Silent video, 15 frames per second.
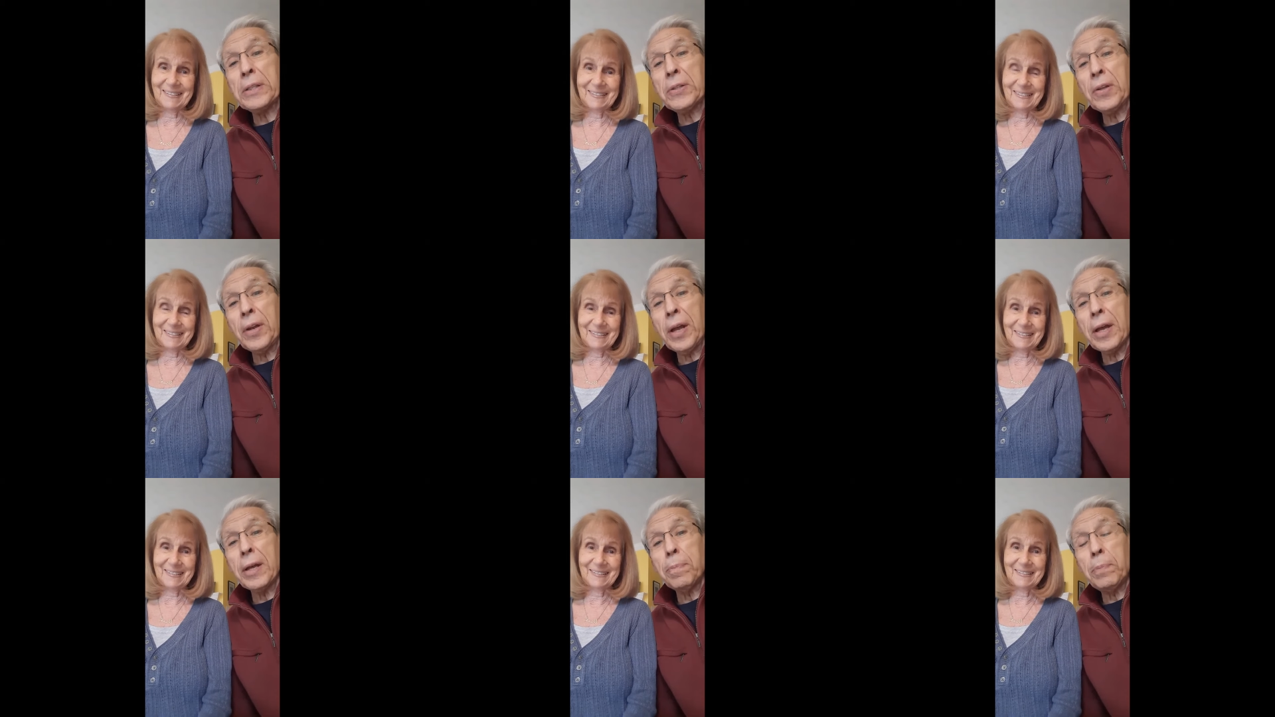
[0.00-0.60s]

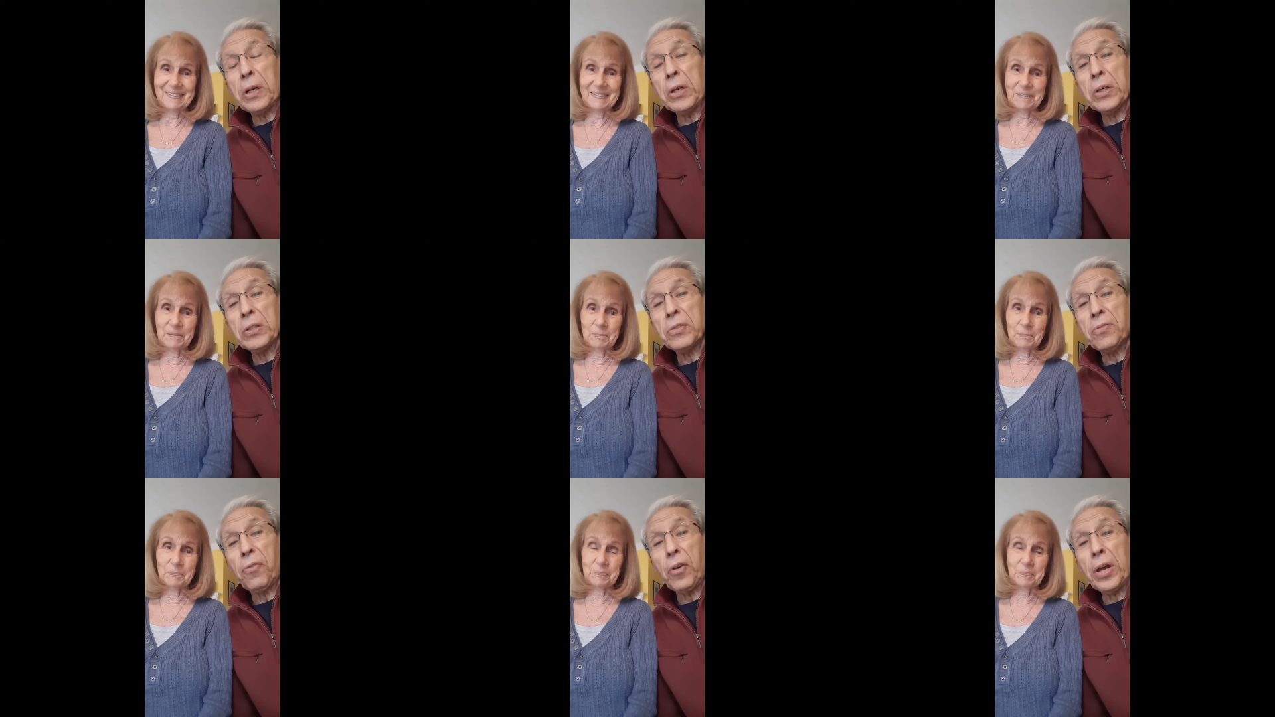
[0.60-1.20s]
Speaker 1: today
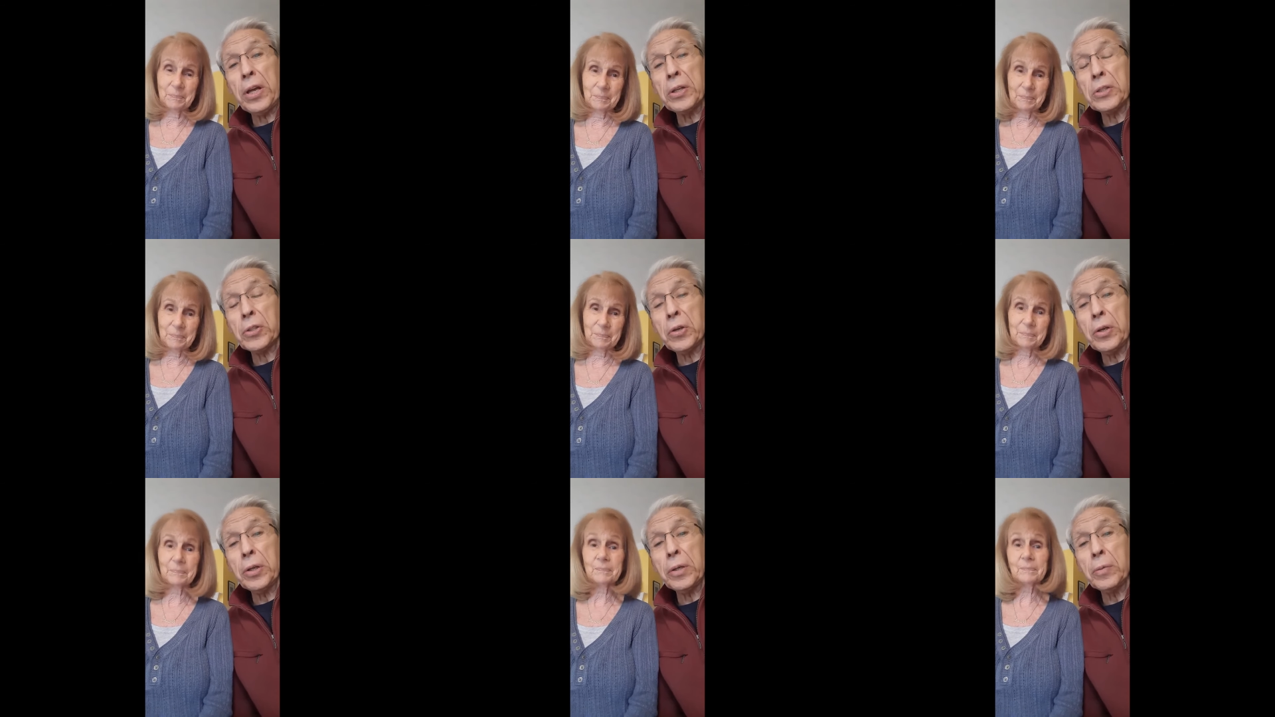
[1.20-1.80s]
because Fran is
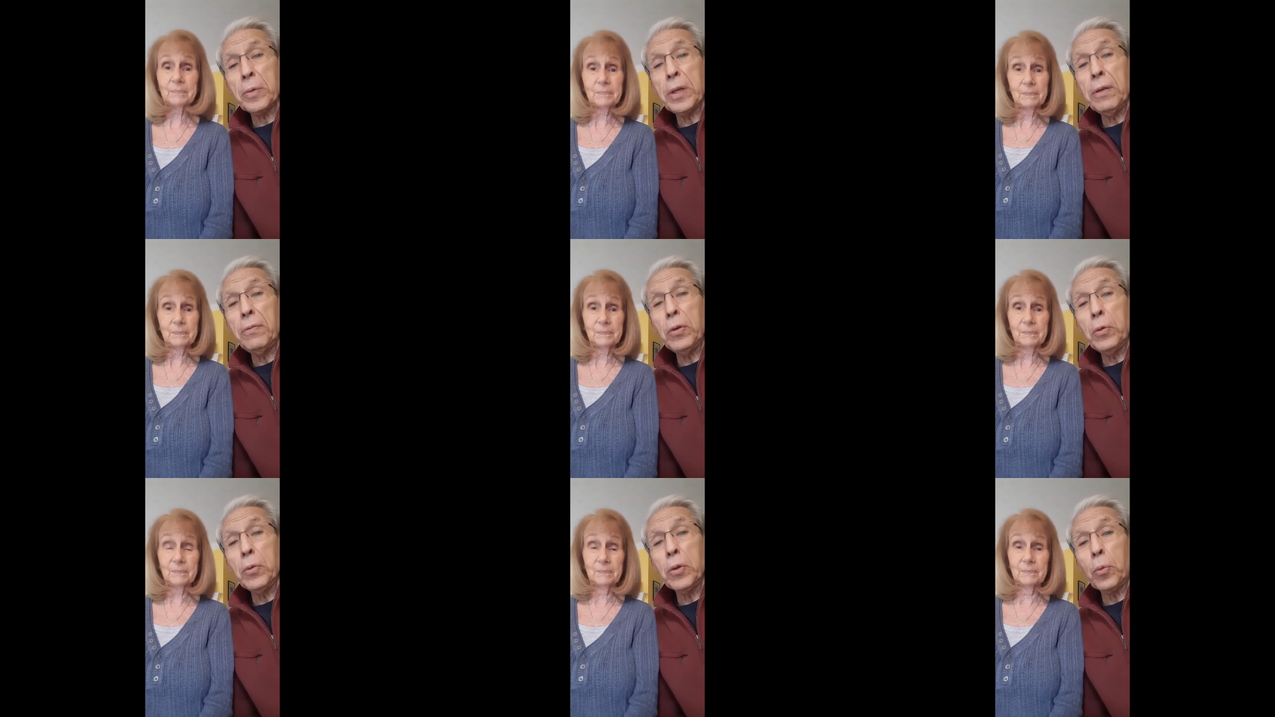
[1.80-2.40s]
going to give
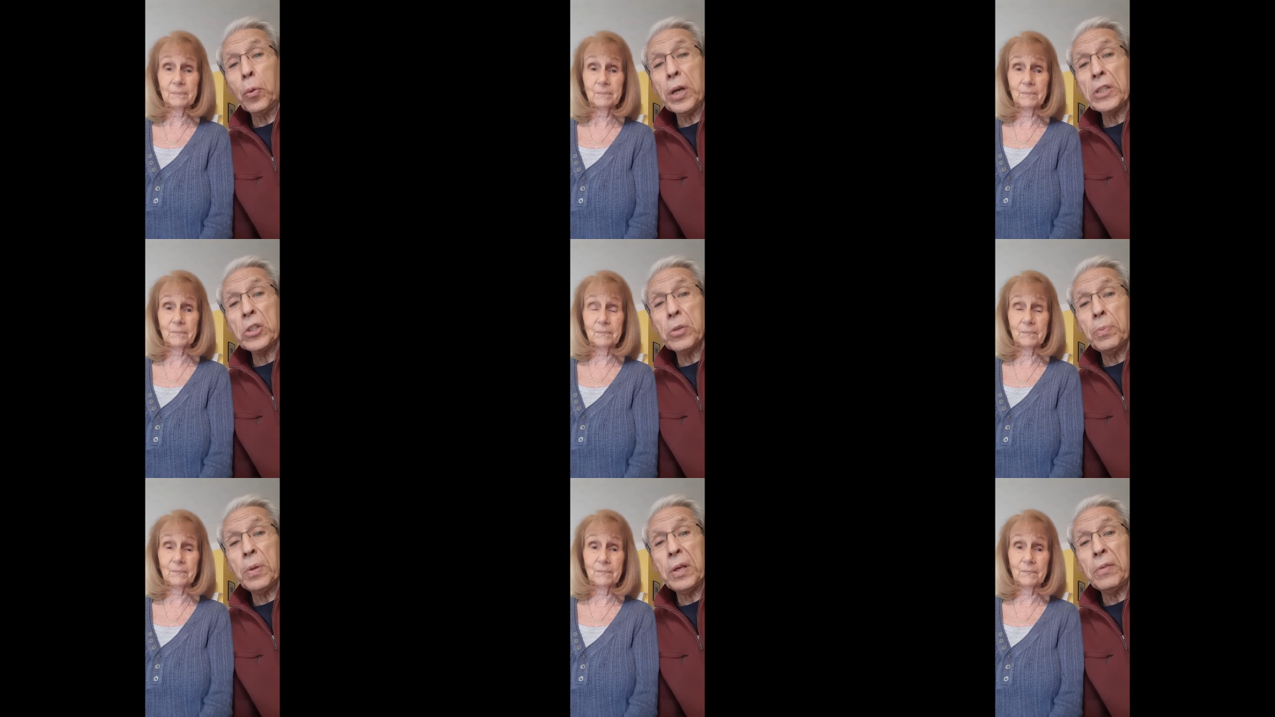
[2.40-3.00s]
you the
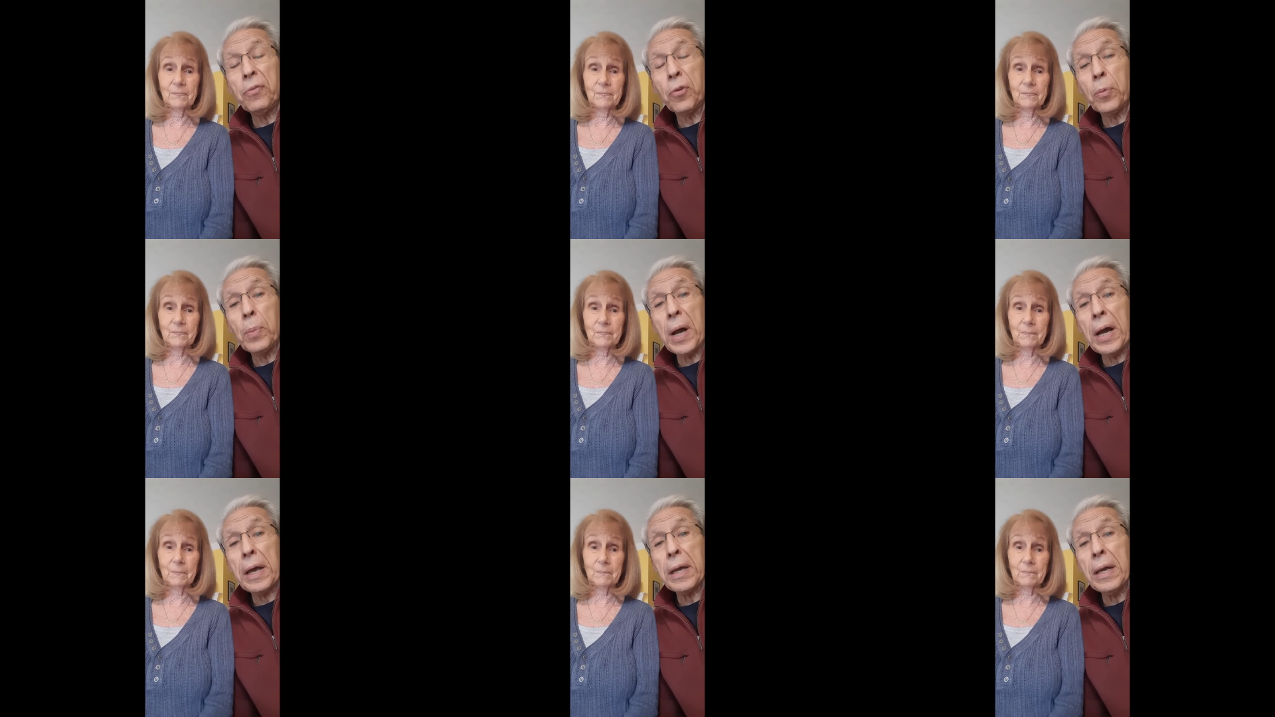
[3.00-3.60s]
recipe for
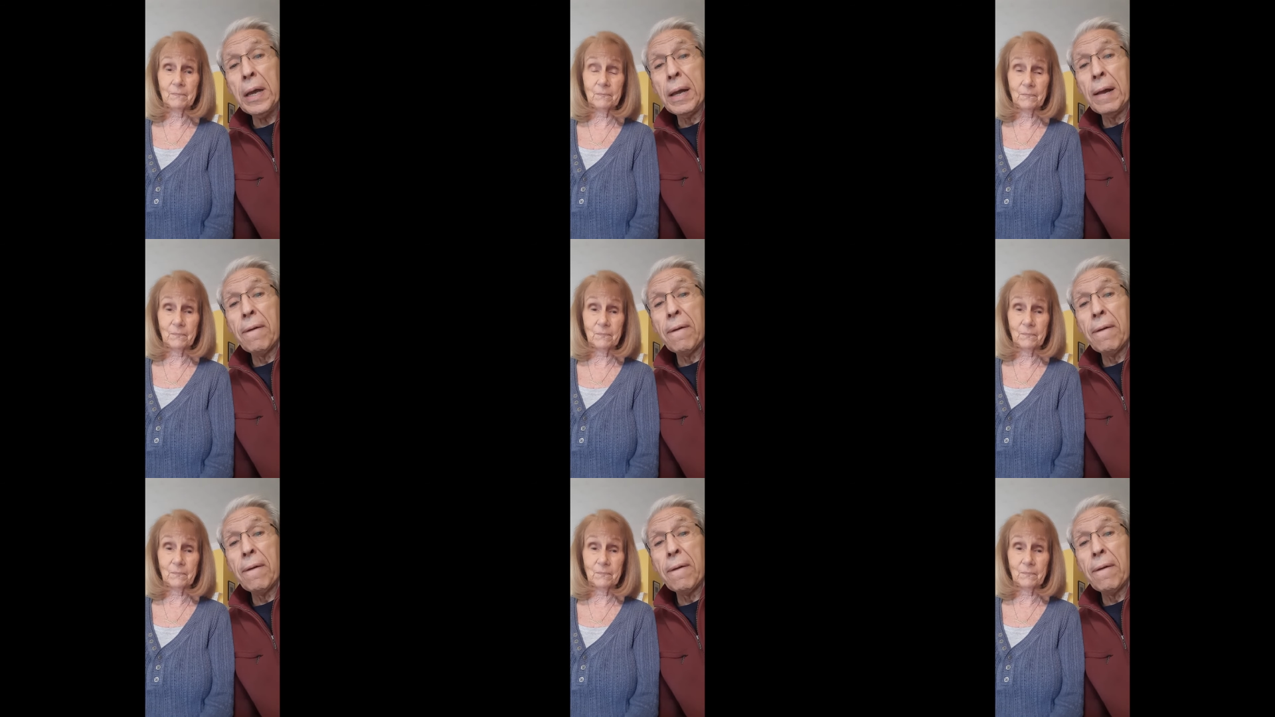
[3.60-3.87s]
my